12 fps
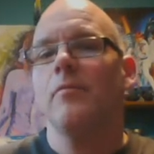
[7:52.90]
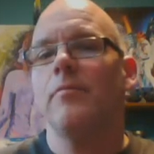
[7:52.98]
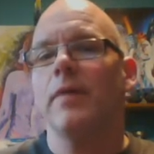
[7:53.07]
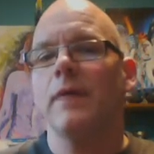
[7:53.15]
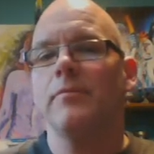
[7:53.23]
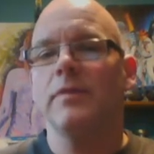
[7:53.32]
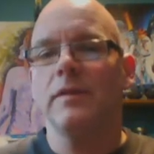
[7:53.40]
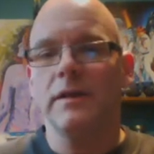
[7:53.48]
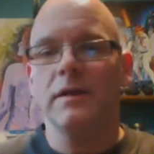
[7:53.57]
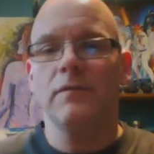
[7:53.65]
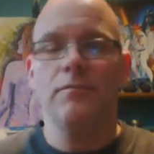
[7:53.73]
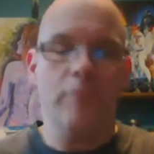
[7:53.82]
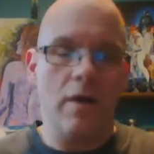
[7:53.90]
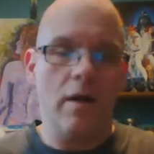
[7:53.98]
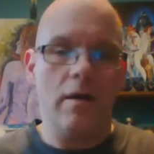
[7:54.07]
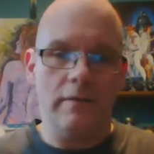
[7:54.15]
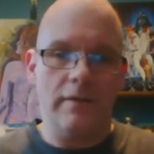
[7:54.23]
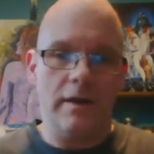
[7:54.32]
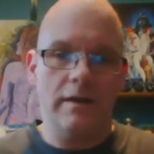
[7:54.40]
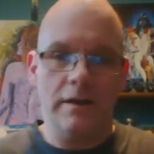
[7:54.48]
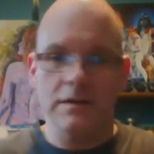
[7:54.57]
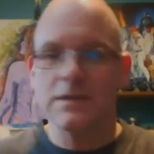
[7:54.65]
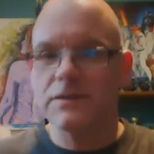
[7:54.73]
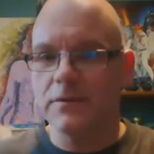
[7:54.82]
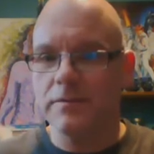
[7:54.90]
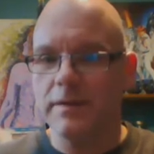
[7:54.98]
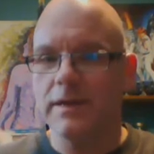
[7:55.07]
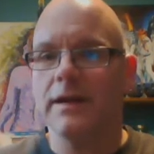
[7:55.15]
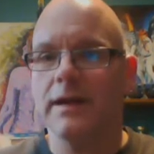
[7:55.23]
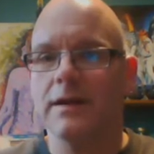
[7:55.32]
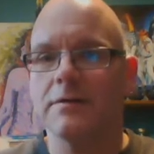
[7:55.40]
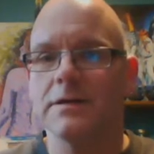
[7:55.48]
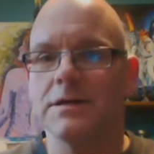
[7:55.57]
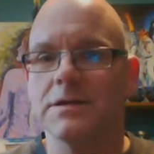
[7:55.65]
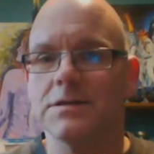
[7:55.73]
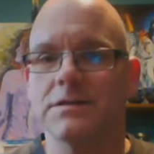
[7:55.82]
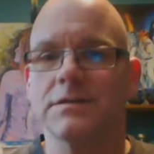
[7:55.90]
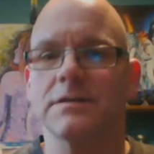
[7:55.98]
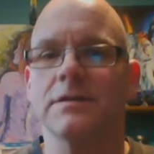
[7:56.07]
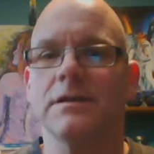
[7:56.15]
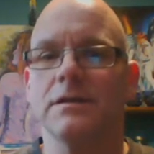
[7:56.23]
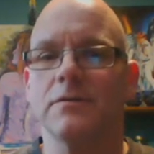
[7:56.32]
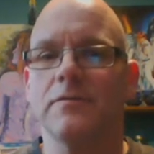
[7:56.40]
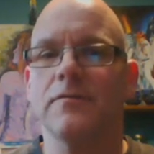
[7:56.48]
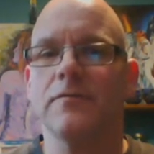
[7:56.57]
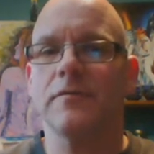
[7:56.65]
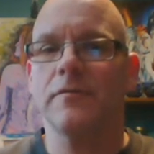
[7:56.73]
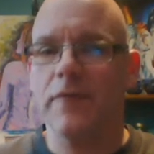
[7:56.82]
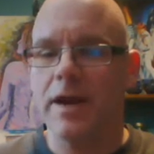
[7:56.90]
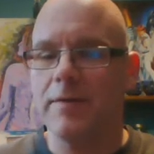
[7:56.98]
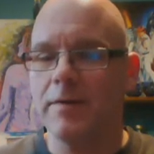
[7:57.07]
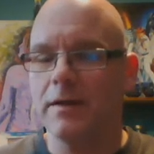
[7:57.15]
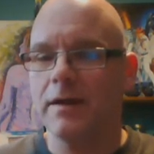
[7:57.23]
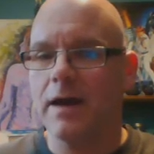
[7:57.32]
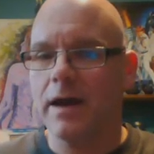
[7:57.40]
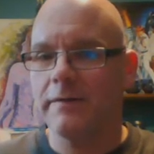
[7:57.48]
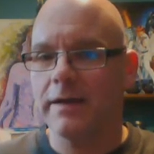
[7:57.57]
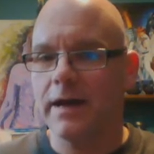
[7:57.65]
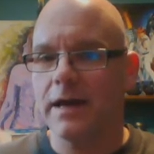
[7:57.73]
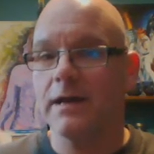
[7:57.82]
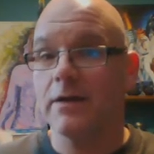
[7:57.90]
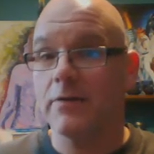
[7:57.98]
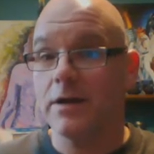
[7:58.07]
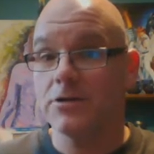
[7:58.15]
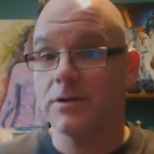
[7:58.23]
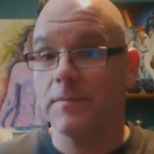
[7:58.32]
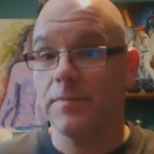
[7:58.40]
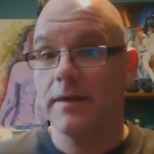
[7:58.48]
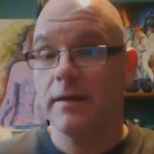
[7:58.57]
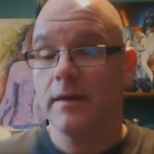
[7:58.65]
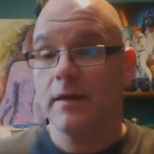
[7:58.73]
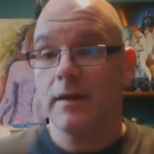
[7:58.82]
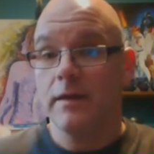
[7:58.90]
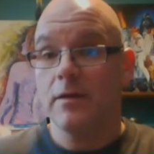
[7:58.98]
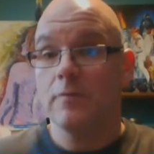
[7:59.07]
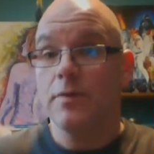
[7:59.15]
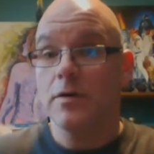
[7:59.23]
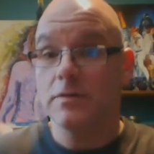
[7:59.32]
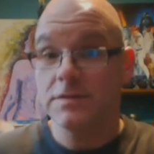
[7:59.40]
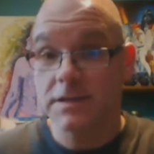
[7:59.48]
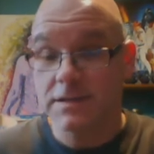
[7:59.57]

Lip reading: But I believe part of it, at least for me now, is framing a lot of that narration, post